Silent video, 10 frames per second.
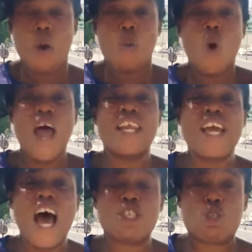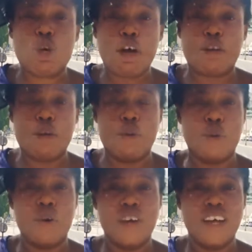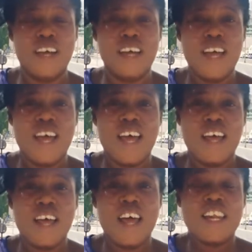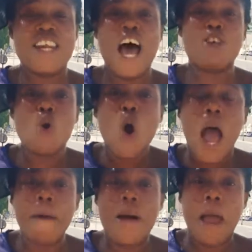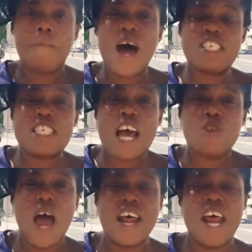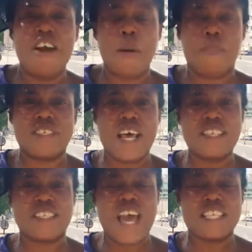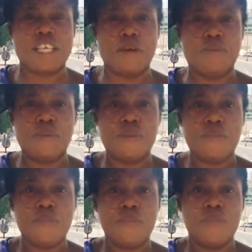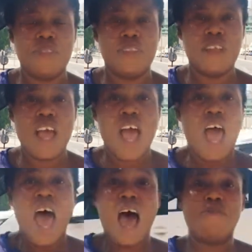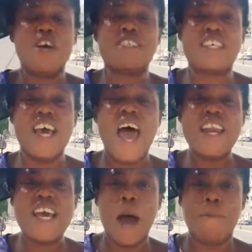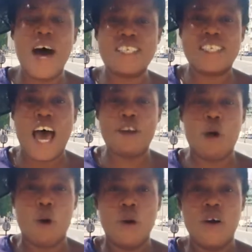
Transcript: When he has told you that you are my ambassador and a representative, have you seen any ambassador